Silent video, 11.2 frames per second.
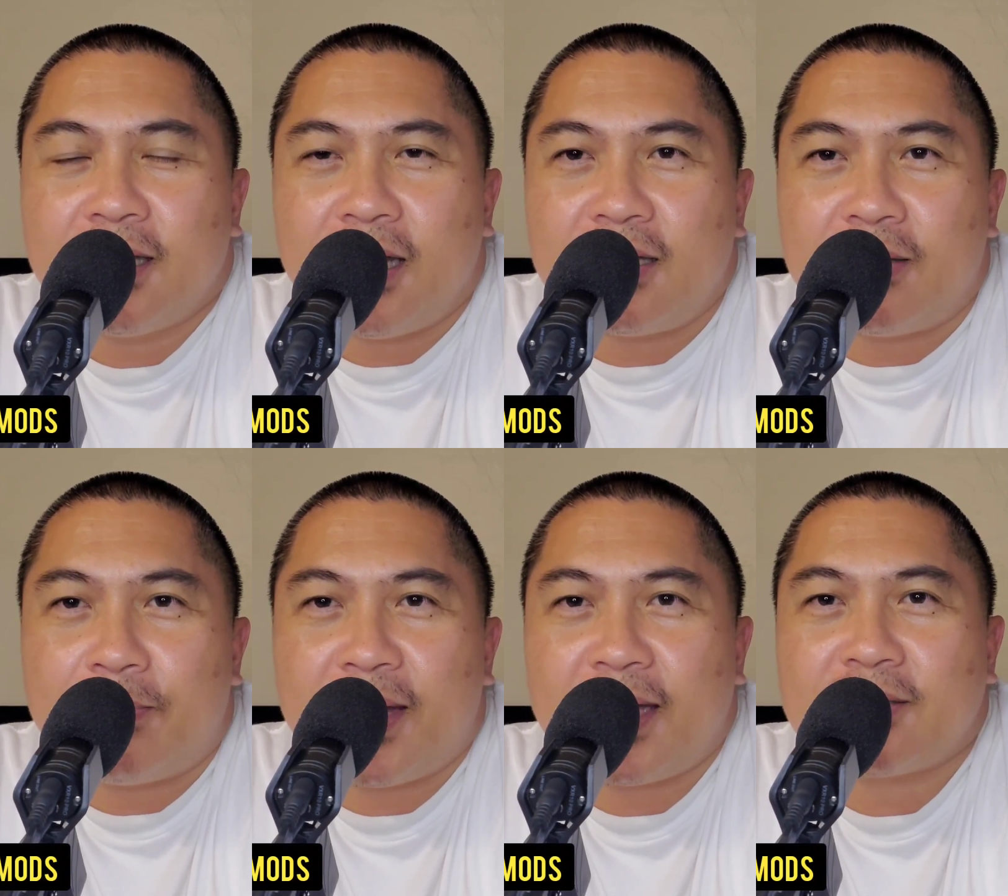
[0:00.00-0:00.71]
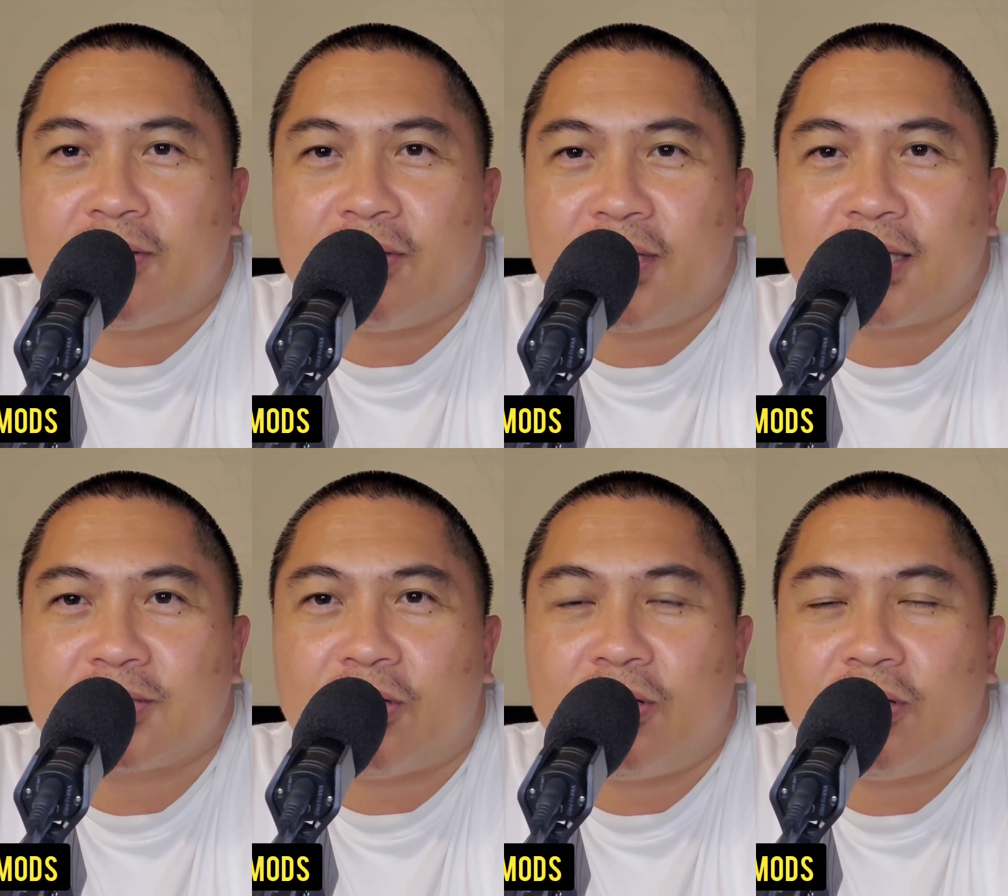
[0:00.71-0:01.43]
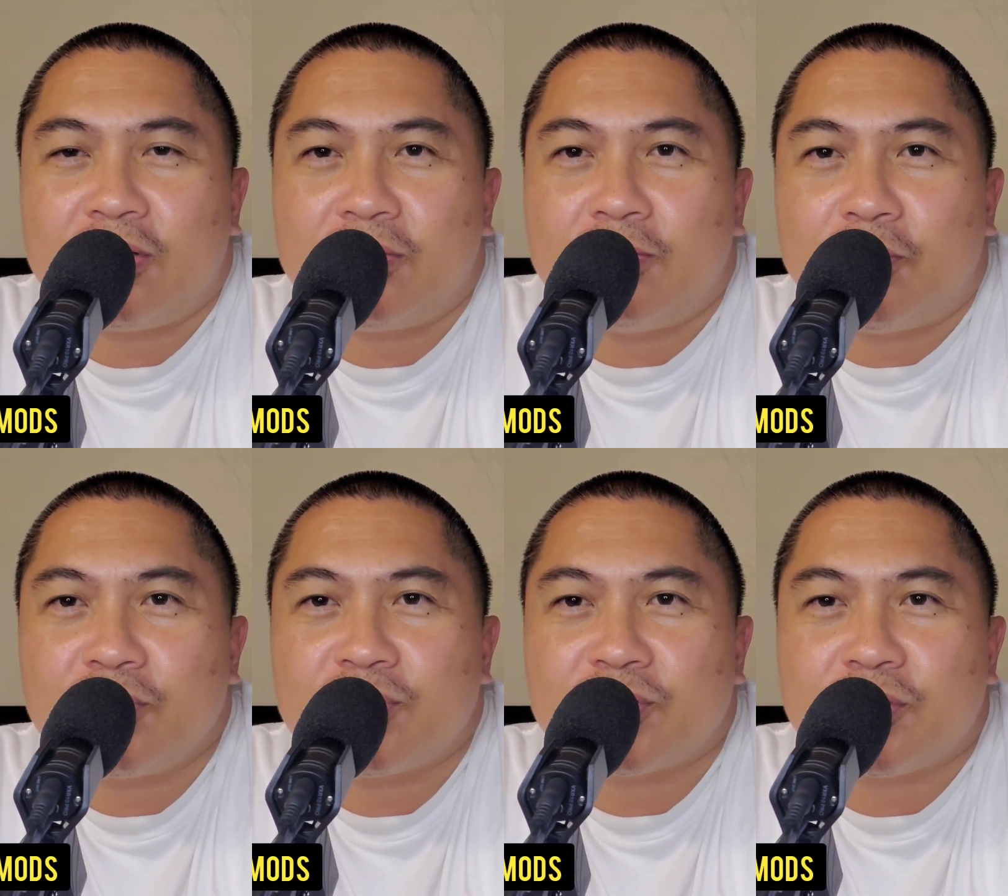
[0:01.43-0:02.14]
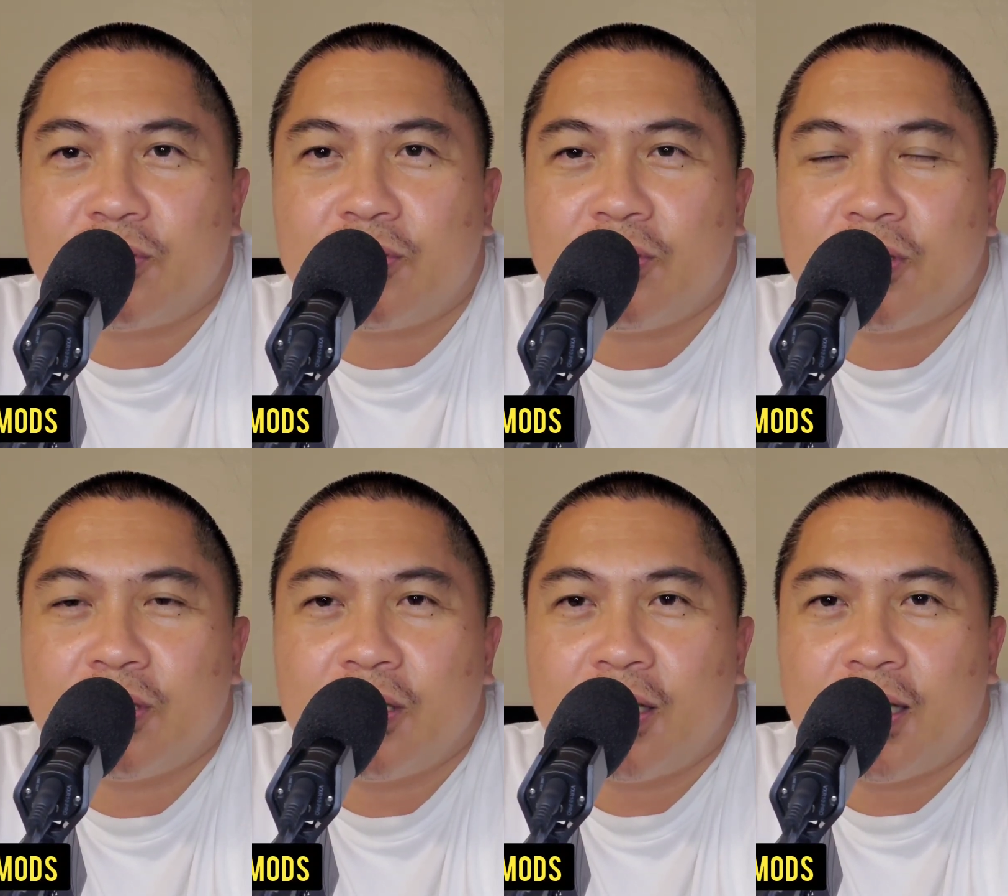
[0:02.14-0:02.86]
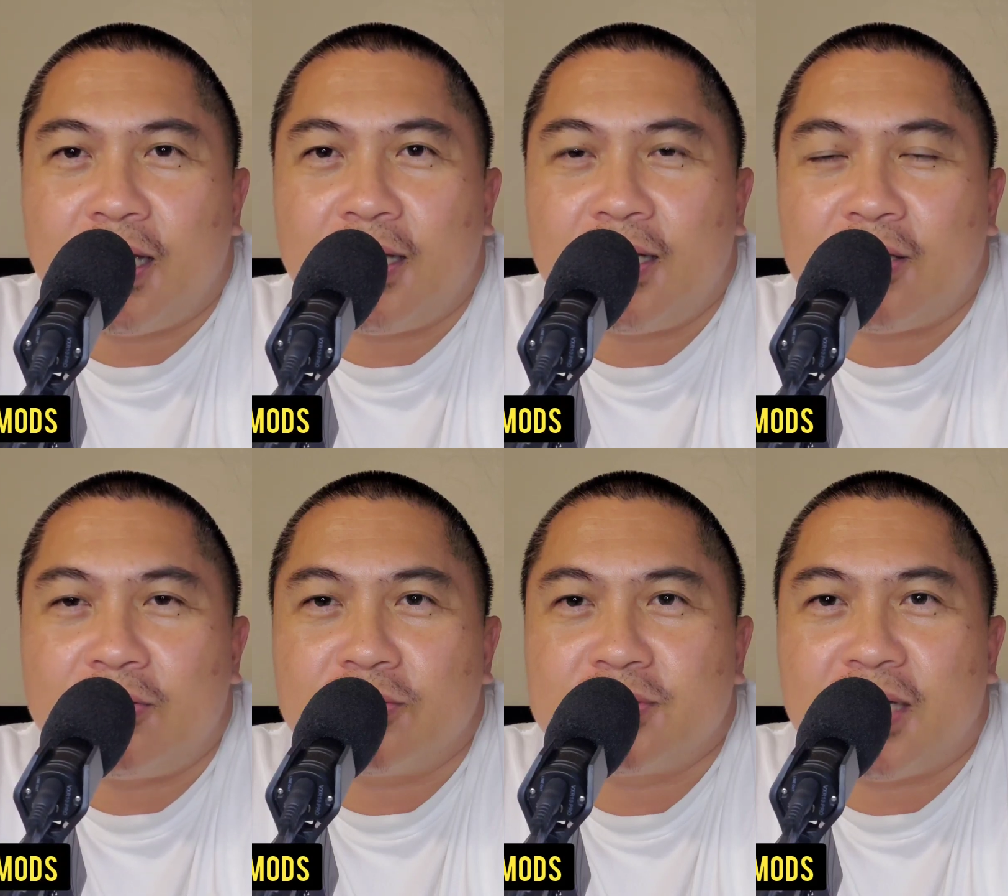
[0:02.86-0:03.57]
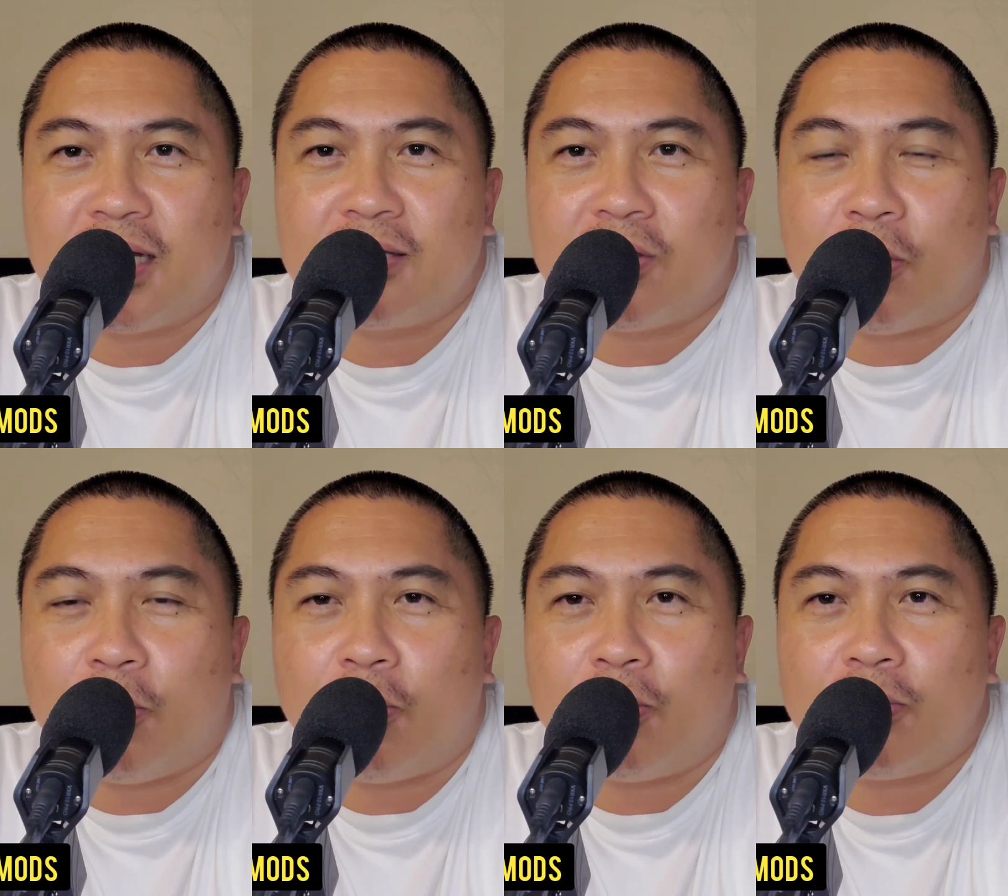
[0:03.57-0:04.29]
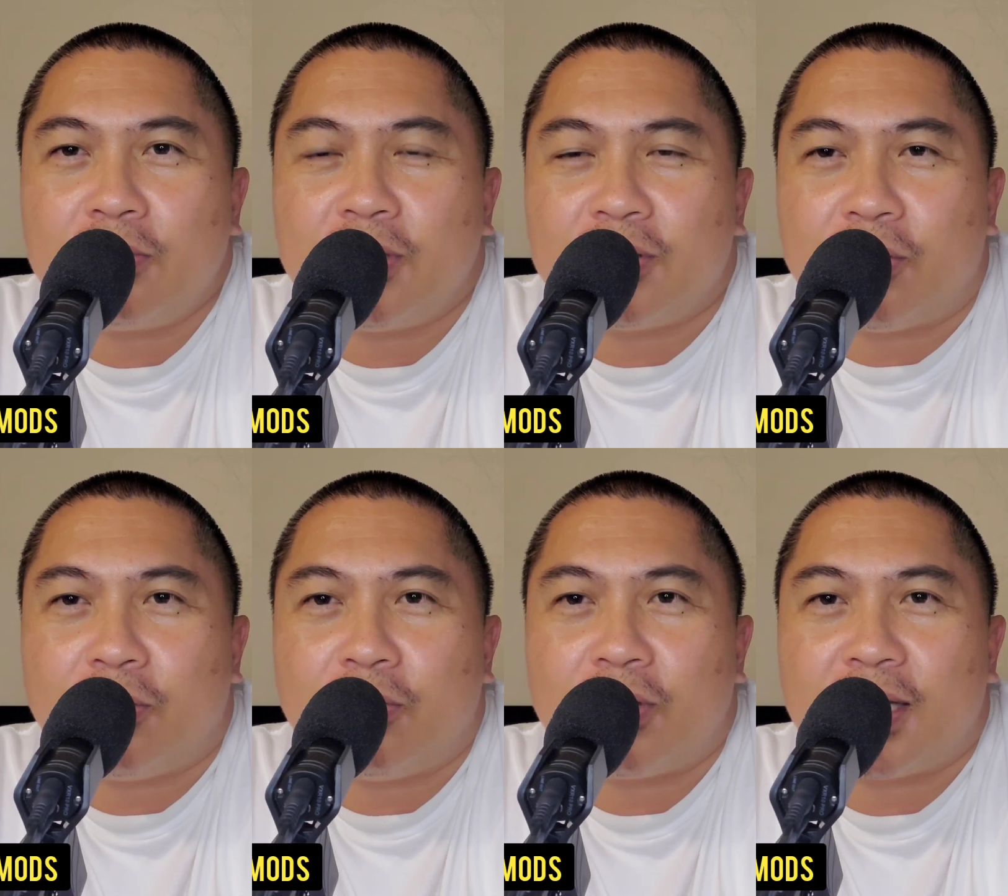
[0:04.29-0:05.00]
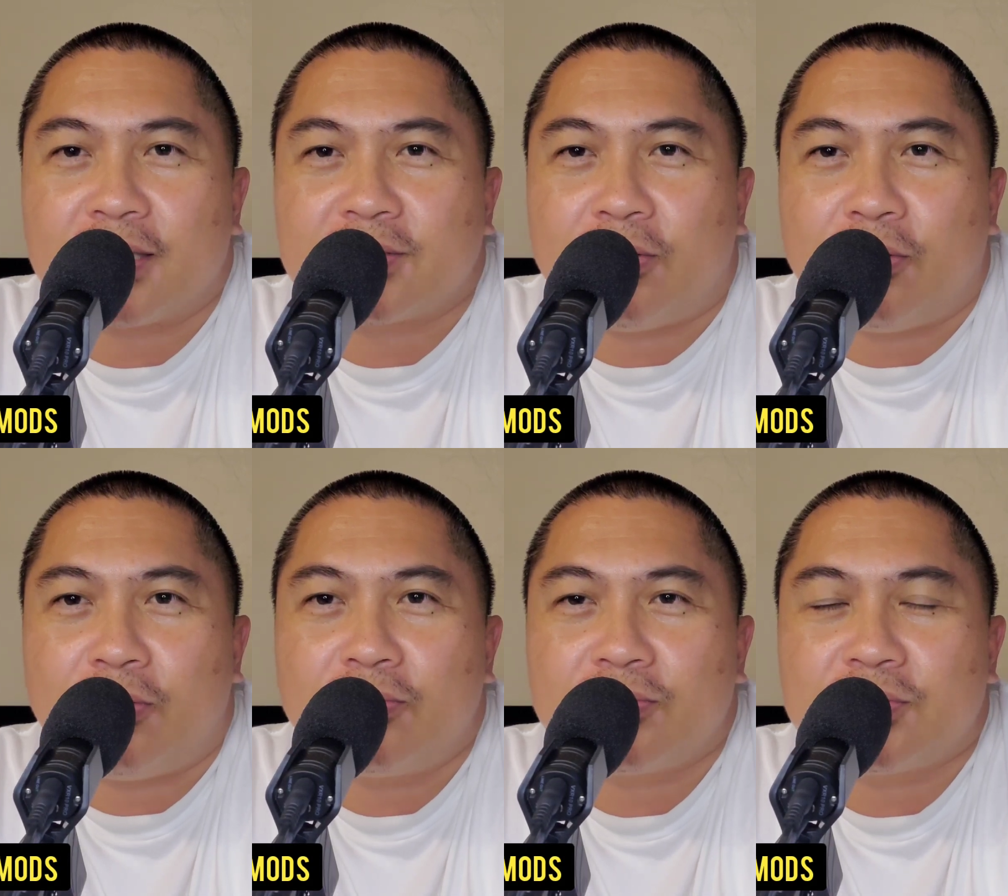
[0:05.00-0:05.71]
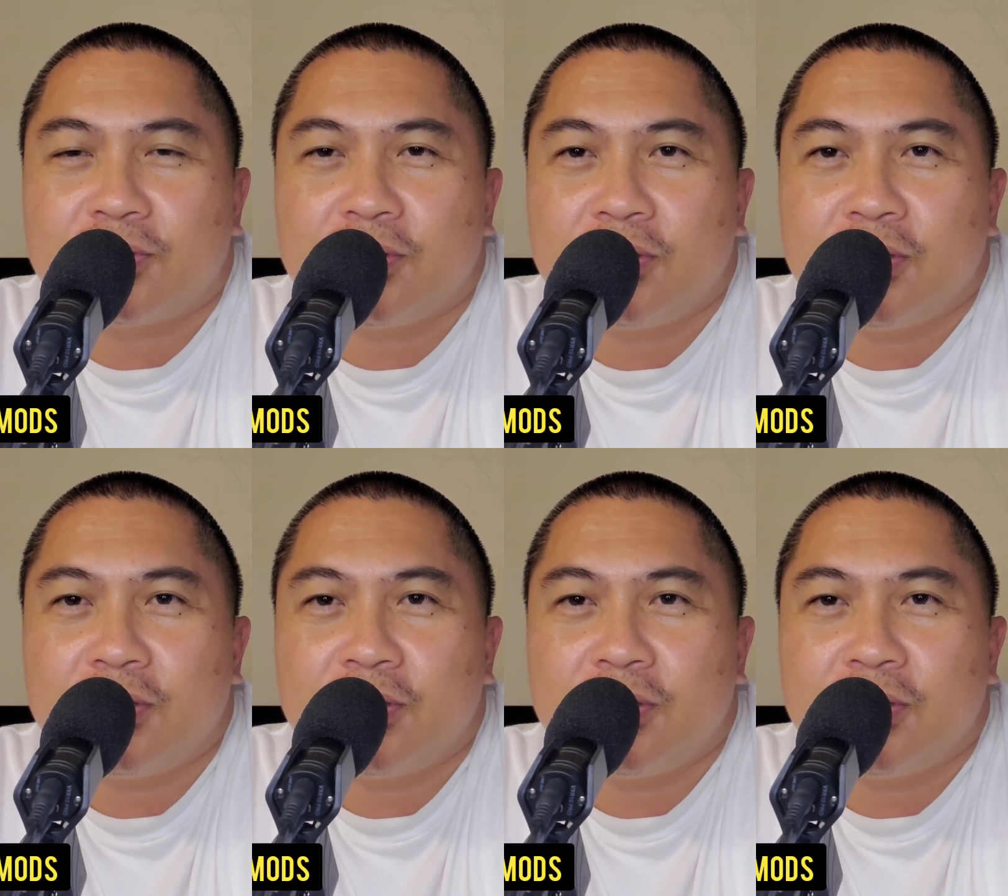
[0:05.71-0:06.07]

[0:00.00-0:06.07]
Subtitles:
and the pan collects all the moisture and it goes down the hole, and the hole has a hose,